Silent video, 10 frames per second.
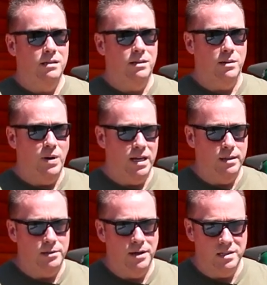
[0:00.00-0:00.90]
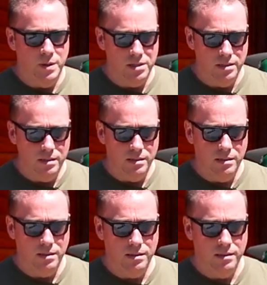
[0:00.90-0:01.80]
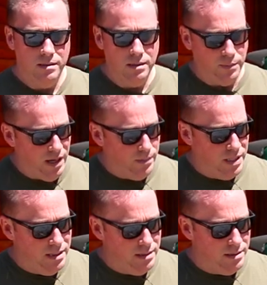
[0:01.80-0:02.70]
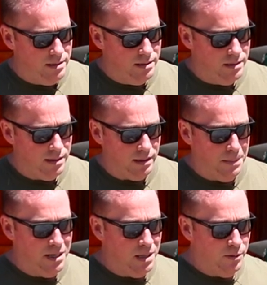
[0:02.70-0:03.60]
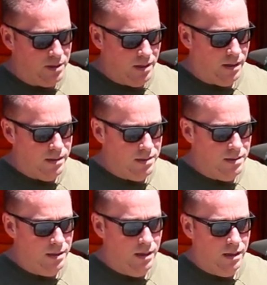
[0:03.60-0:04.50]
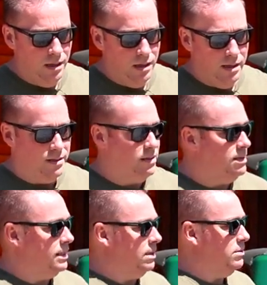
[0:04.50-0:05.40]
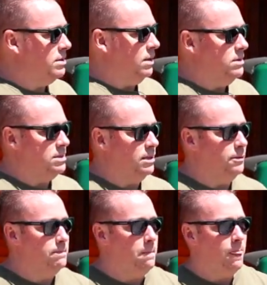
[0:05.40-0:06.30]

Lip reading: You could buy another transmission. The problem is, a limited number of cars, it's just like the other cars here.